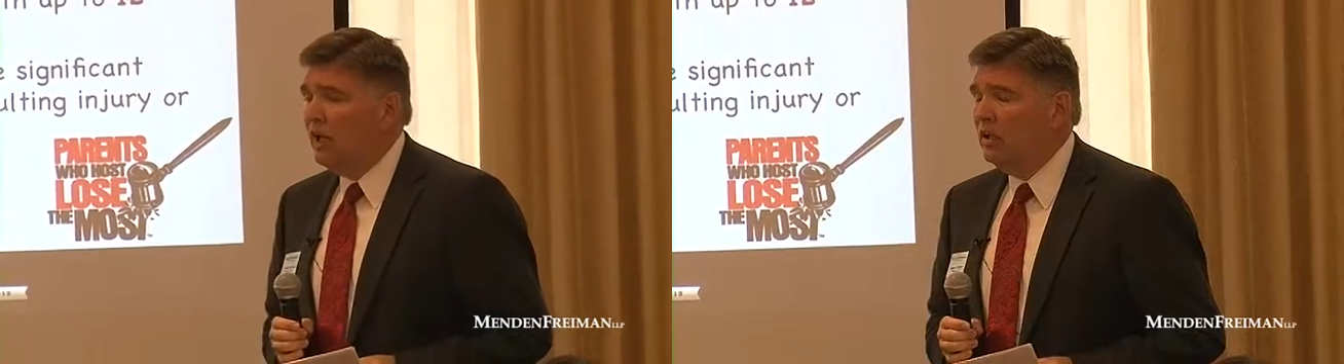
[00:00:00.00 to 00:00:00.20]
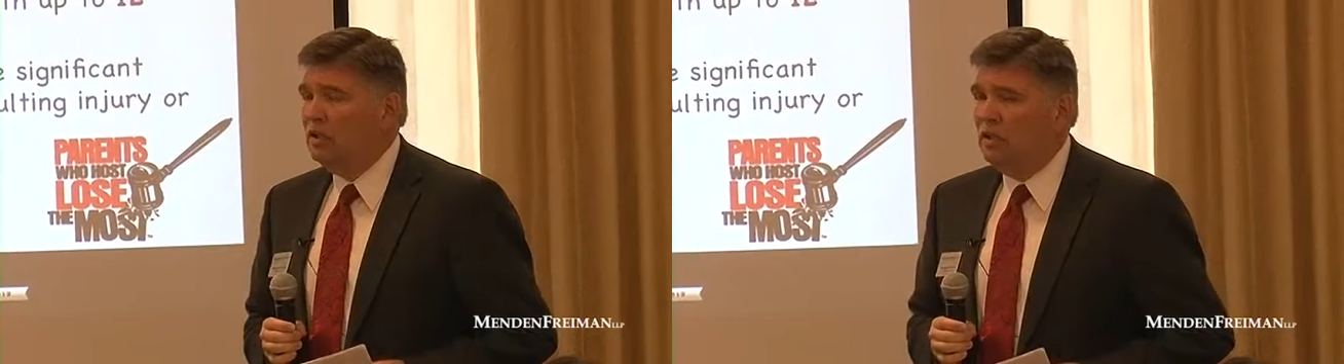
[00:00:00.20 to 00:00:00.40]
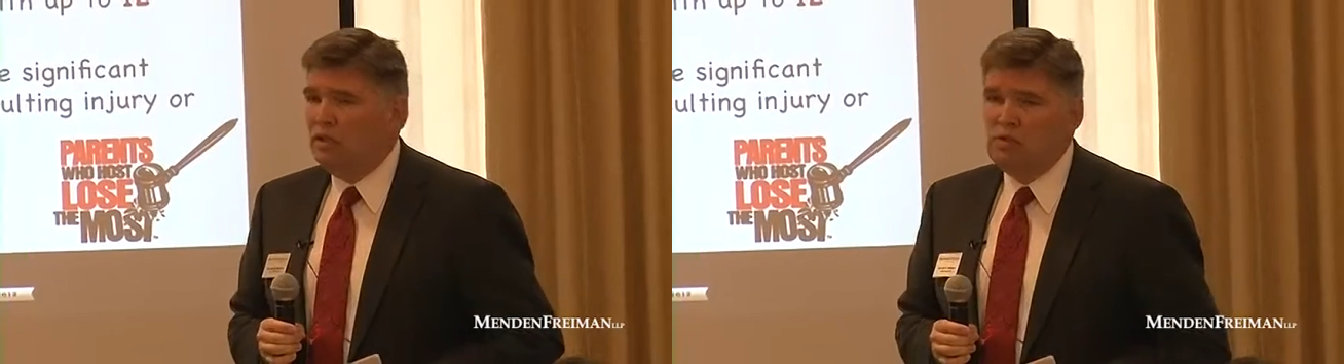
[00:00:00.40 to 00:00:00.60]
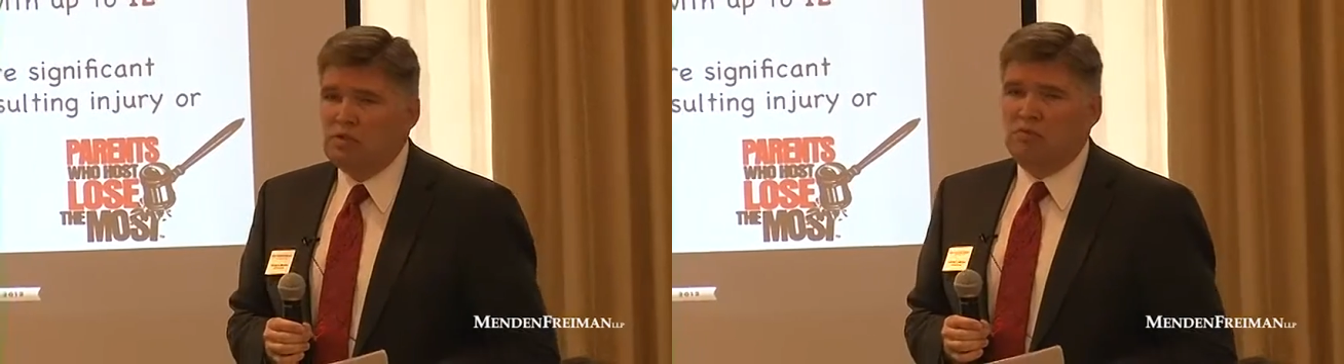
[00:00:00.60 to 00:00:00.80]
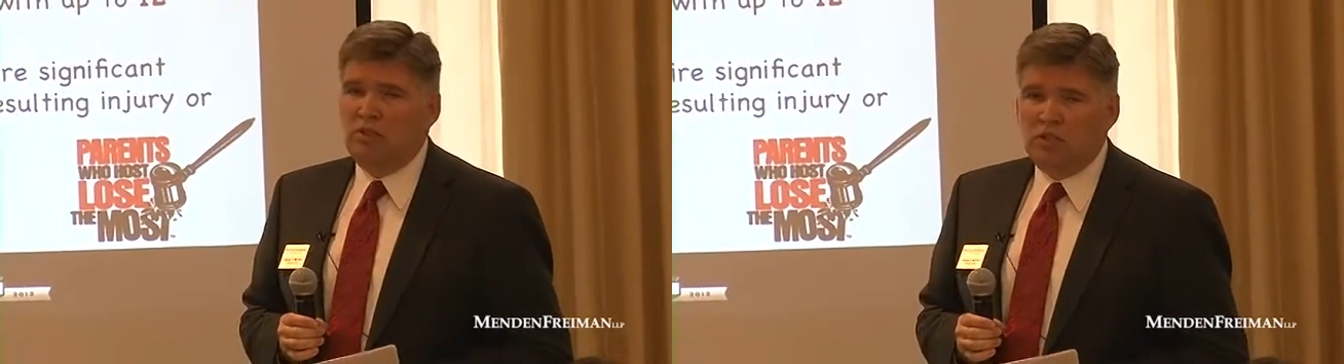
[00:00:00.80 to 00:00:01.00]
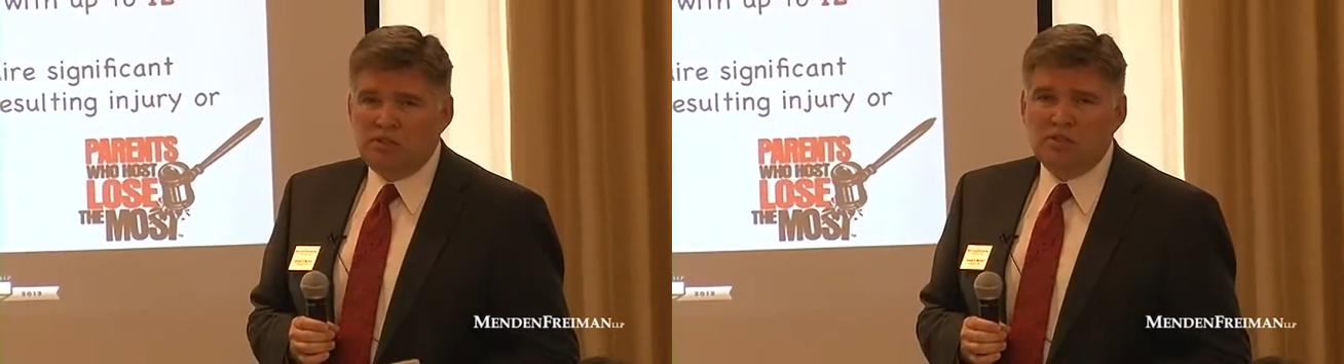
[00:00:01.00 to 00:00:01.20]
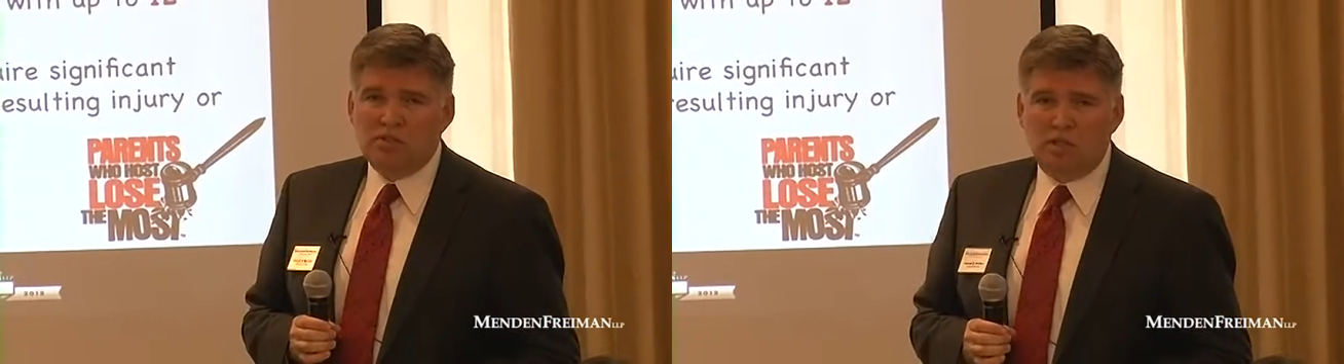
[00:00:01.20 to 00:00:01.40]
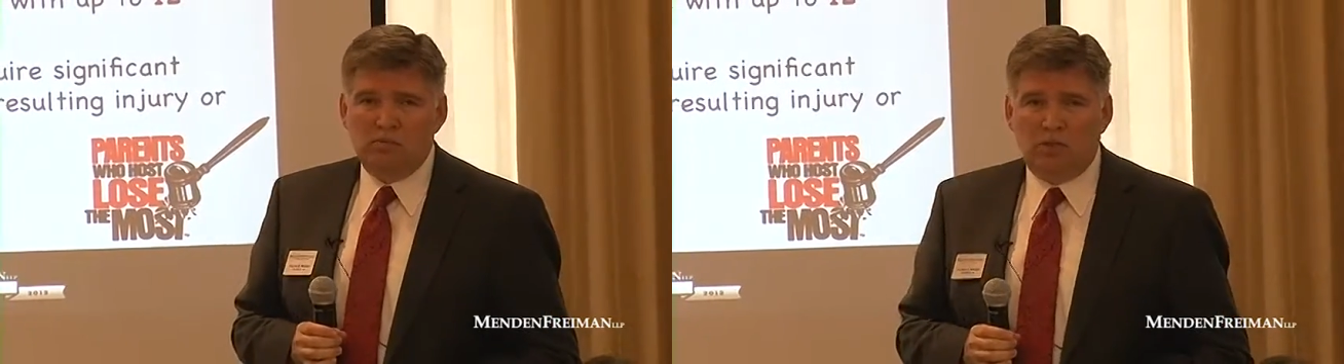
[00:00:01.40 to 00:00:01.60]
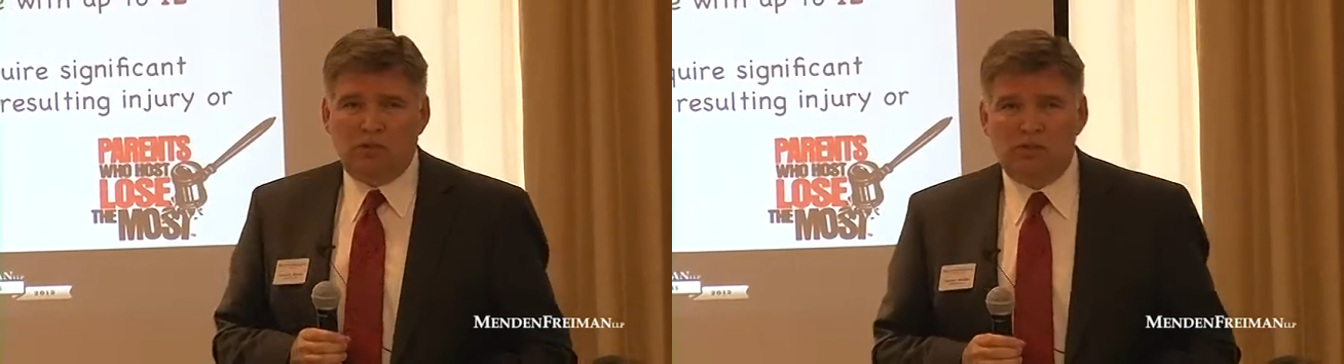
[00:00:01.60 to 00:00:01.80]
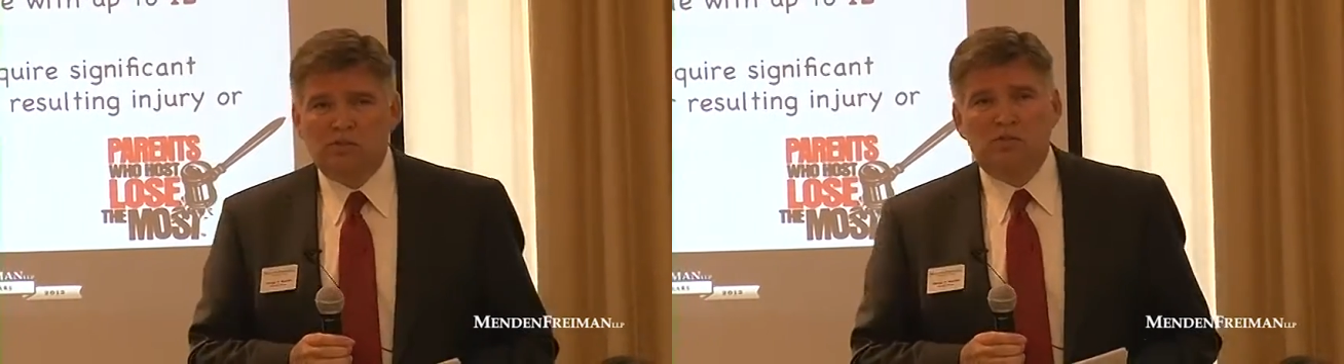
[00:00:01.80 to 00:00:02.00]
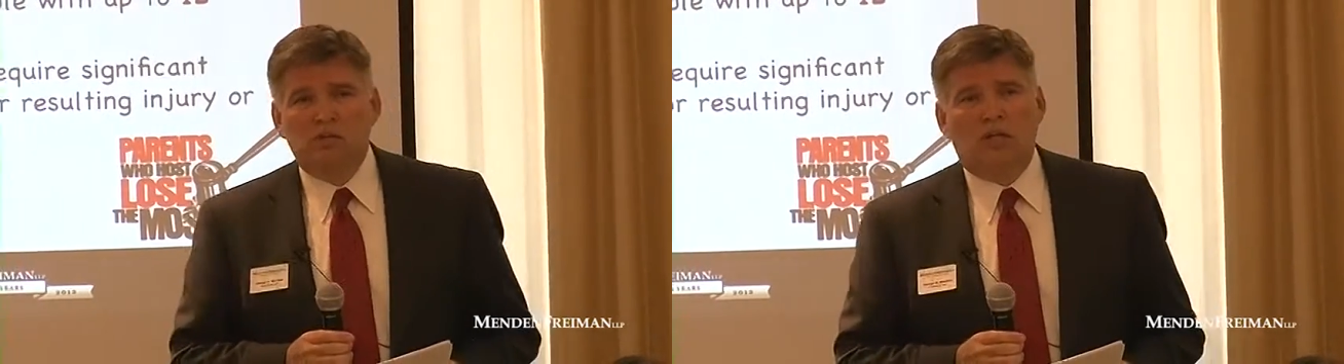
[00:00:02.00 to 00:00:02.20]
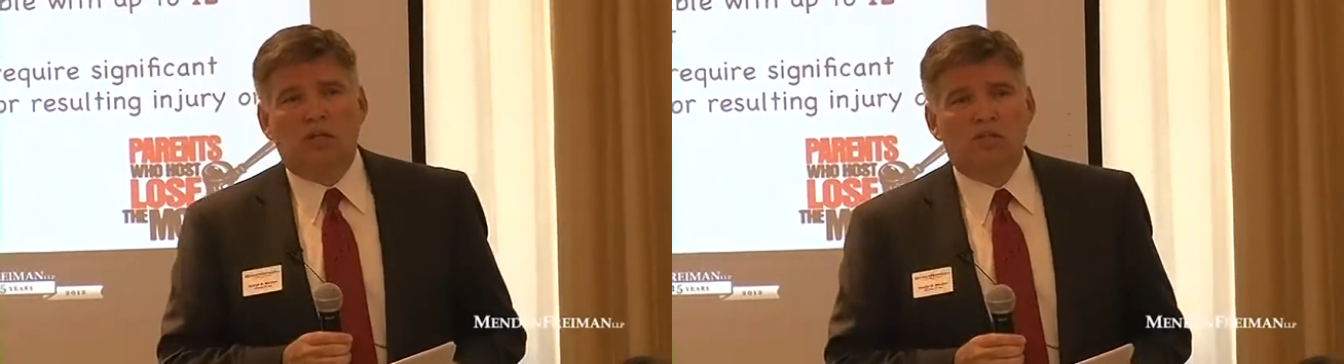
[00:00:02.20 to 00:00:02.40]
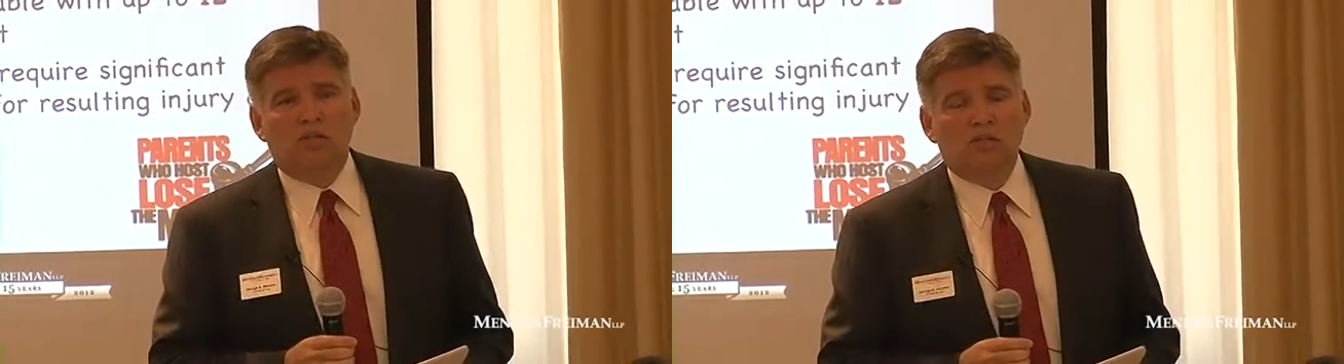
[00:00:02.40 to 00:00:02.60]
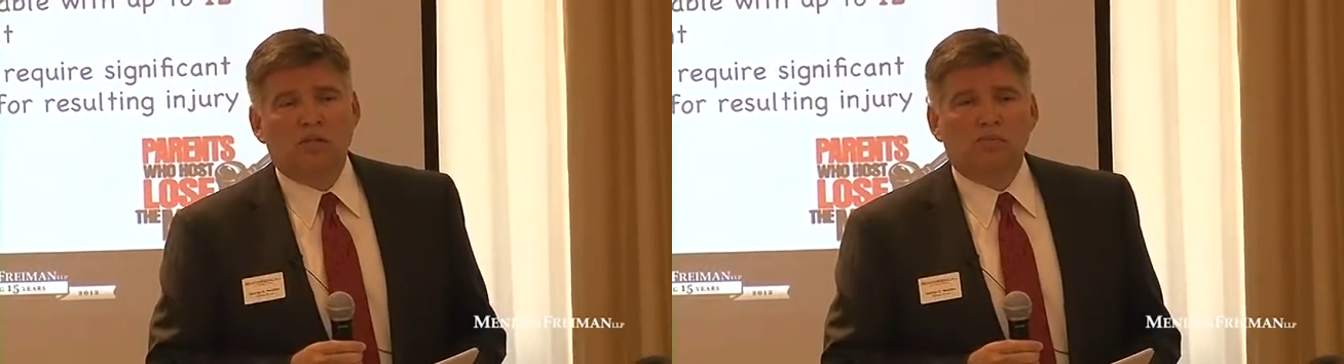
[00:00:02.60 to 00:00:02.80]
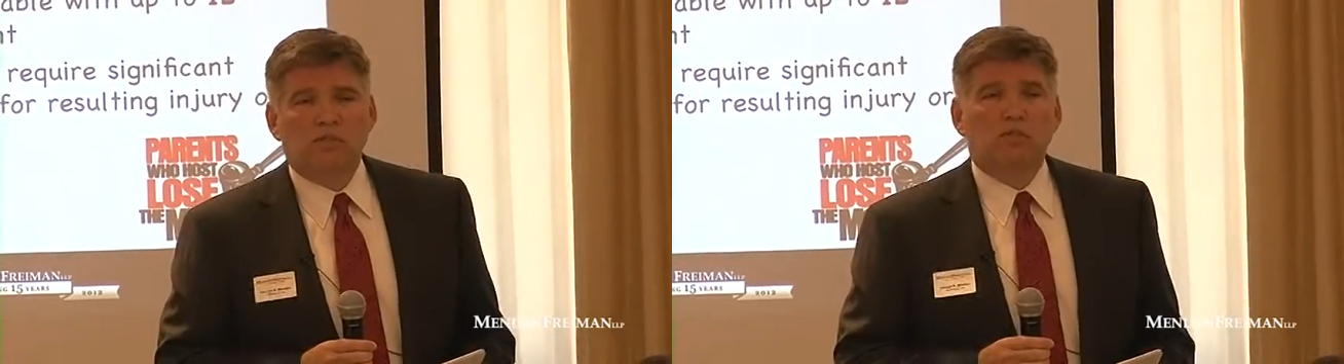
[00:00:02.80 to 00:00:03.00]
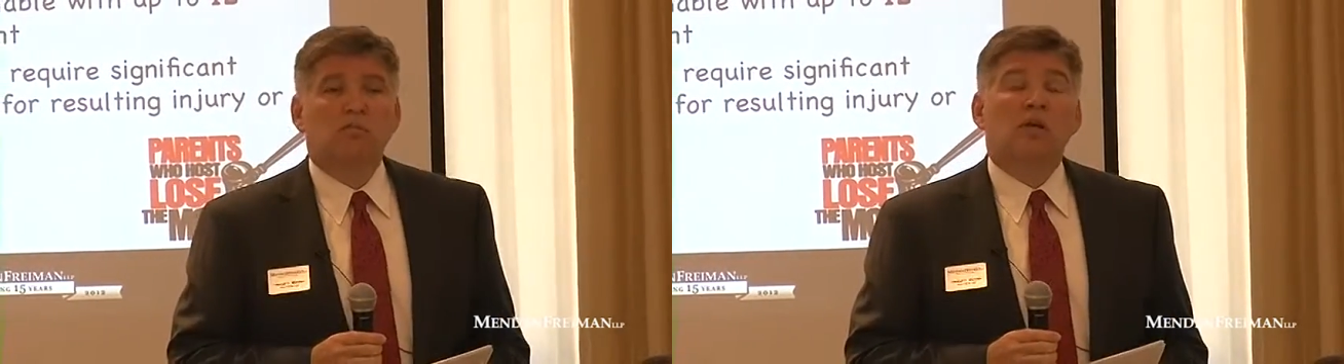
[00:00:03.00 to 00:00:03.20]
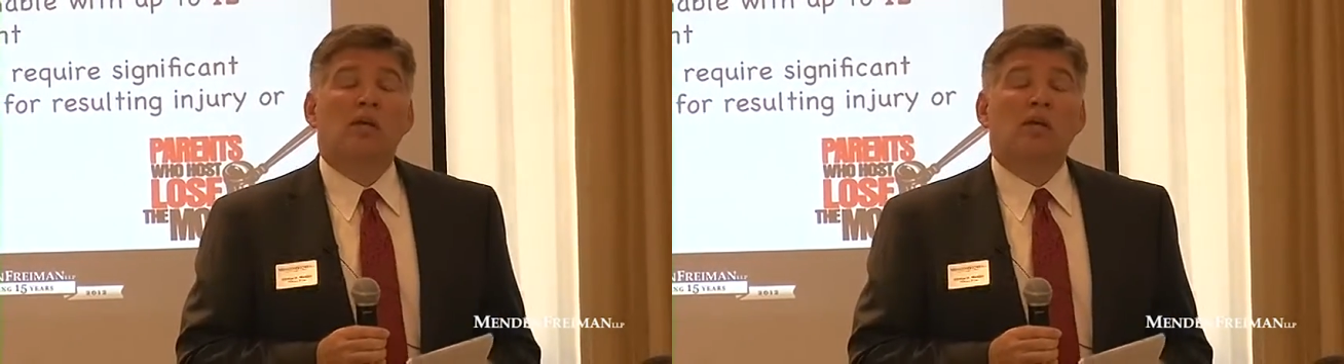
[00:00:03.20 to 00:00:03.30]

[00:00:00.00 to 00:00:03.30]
alcohol used in religious ceremonies is an exception,